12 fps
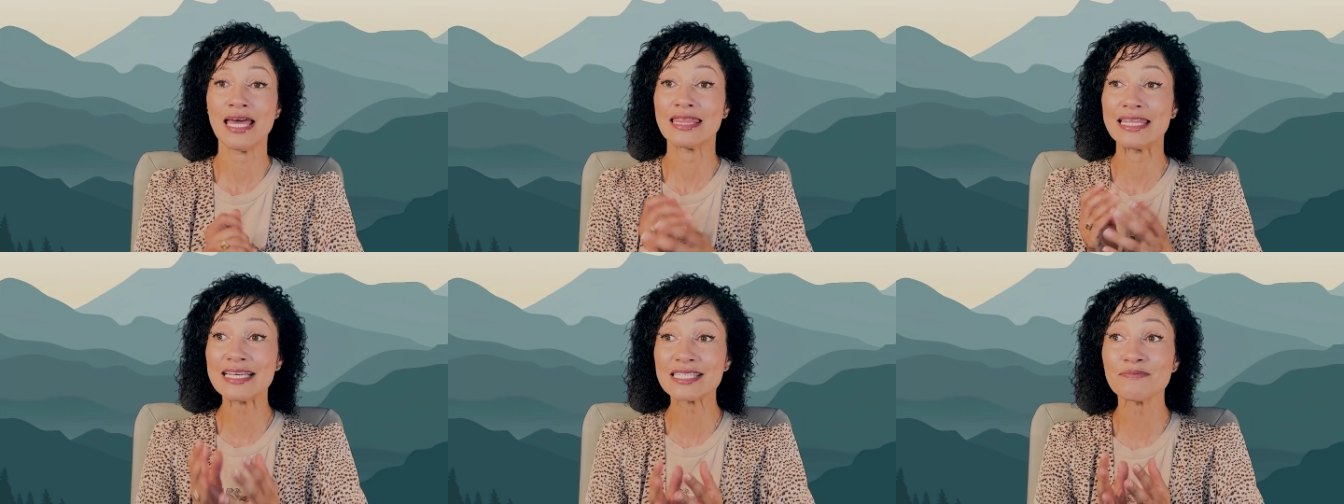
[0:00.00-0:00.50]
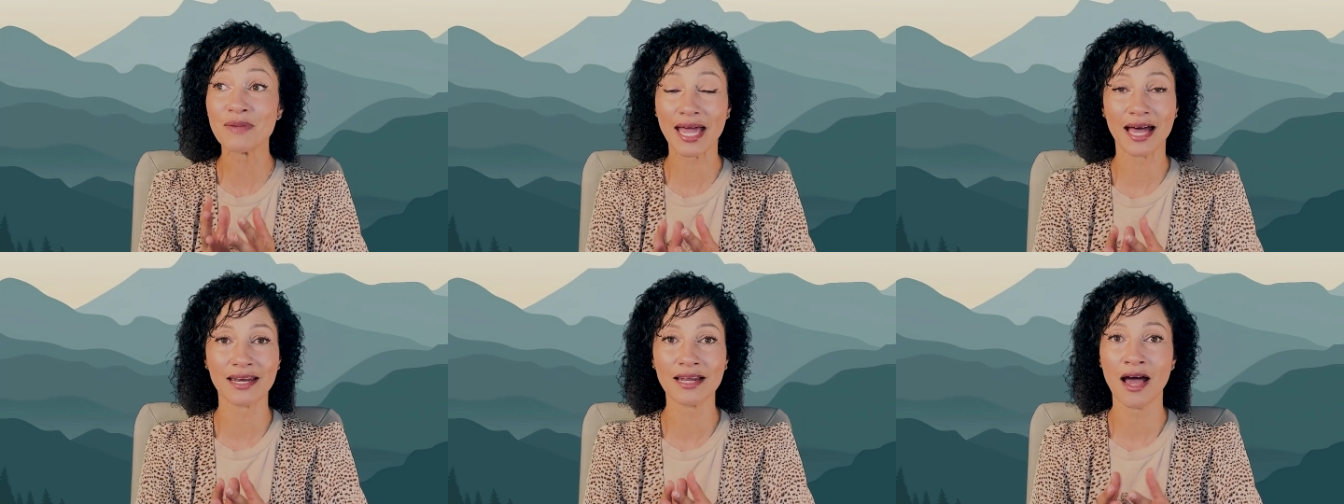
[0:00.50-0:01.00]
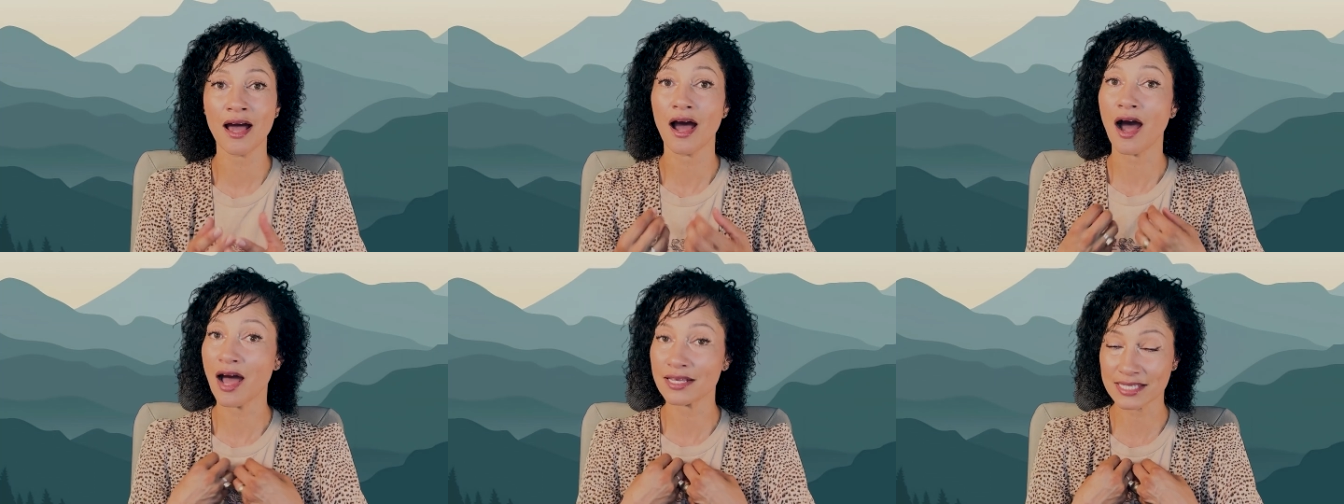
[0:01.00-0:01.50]
This man,
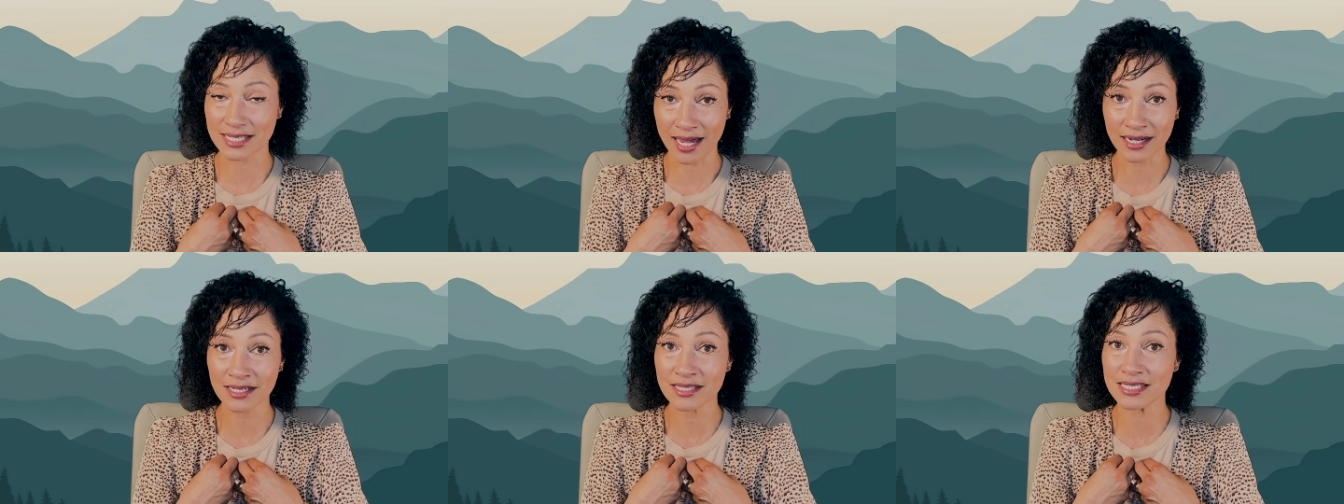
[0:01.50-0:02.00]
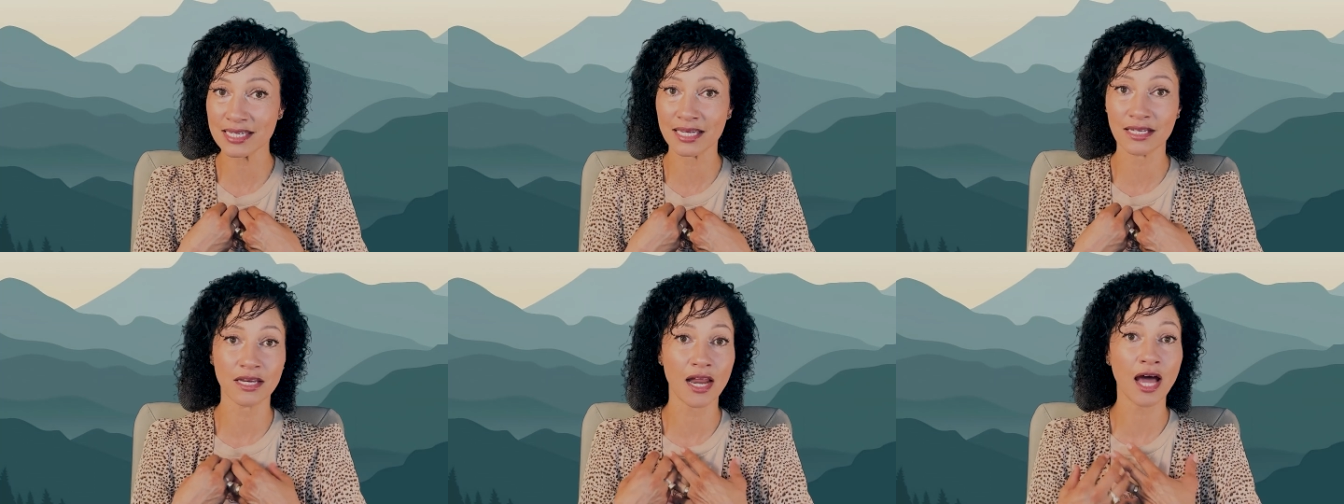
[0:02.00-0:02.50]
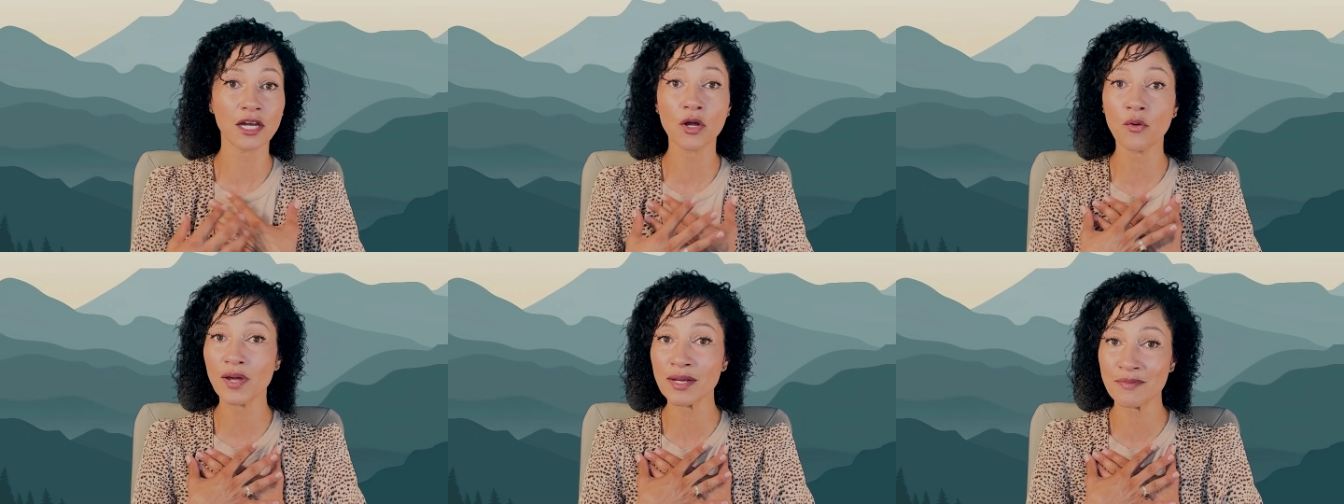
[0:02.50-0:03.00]
sight unseen, not
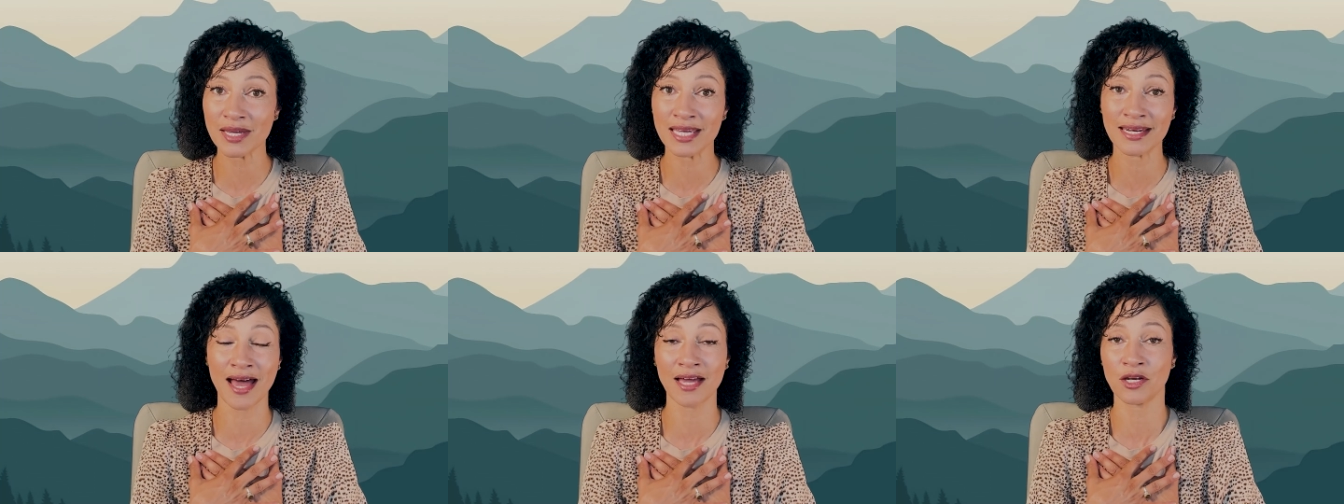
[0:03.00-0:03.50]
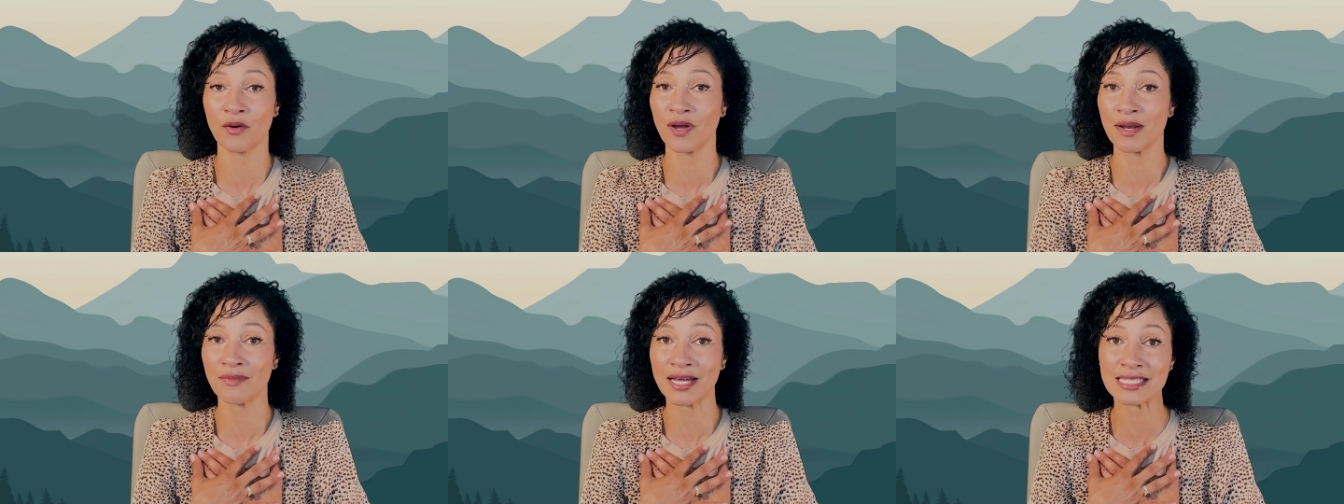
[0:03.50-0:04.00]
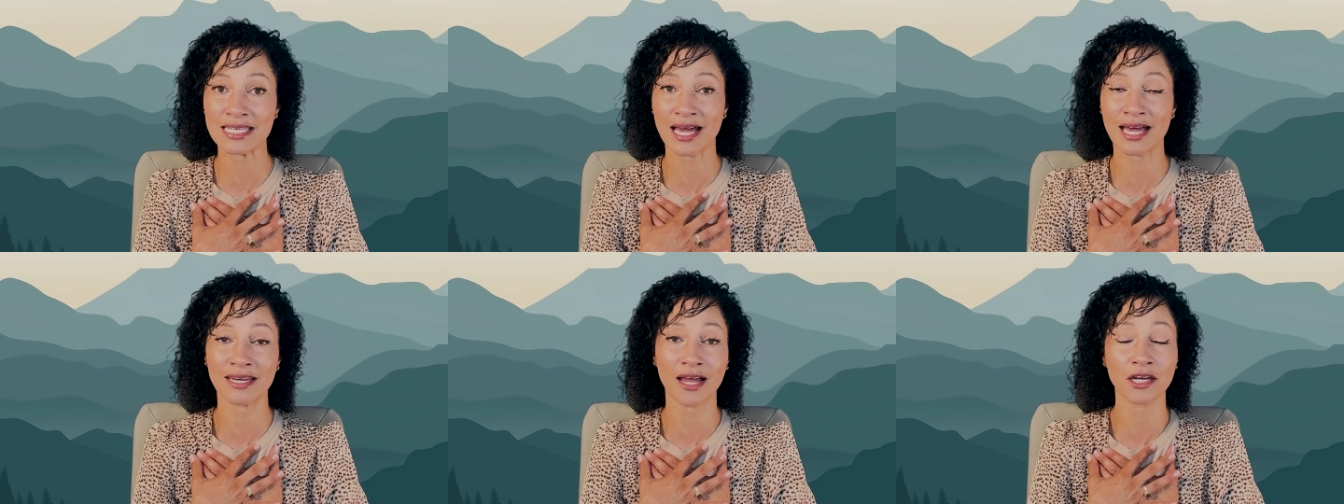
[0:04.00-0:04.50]
knowing me, not knowing my
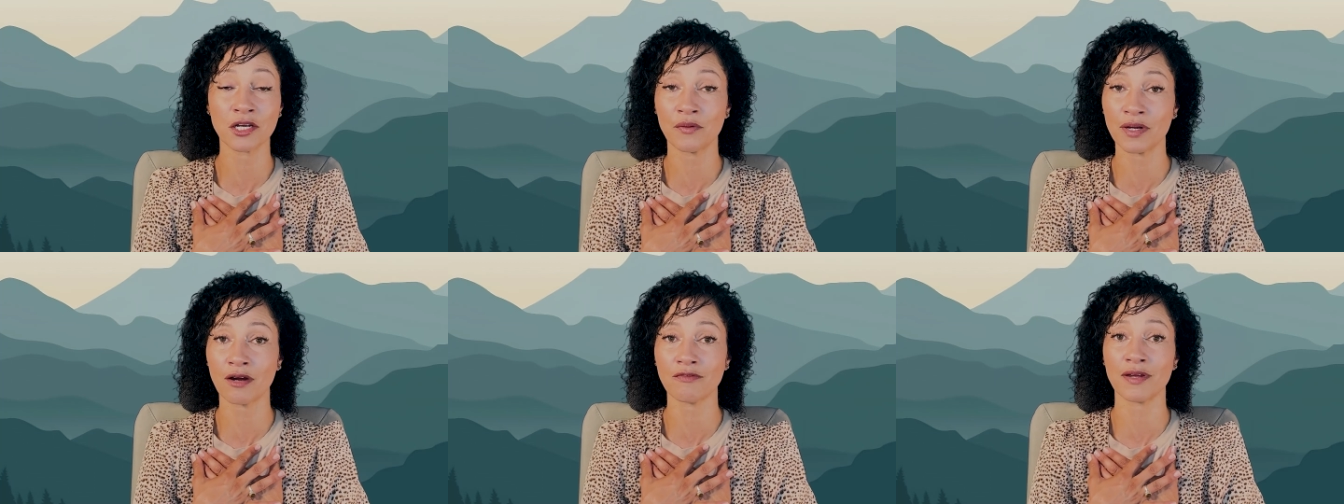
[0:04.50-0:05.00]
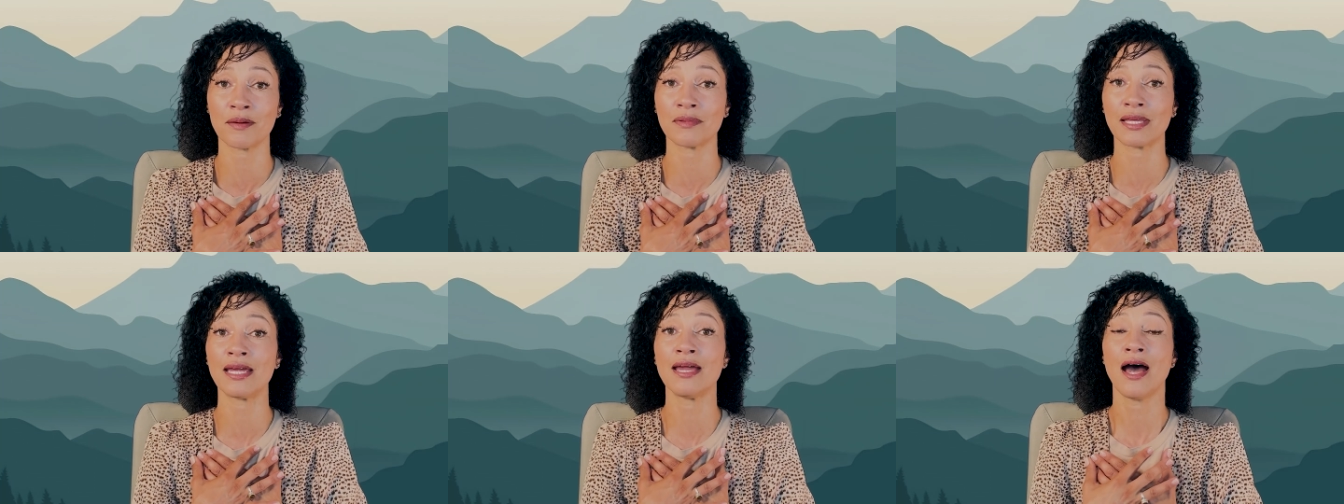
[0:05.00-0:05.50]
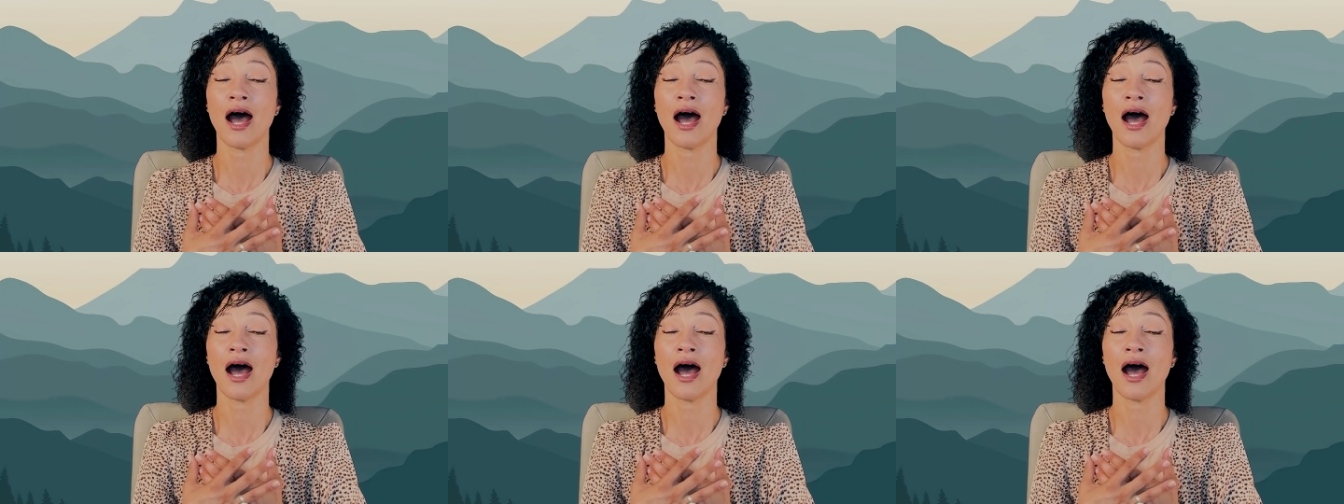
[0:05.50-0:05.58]
son, not knowing our family,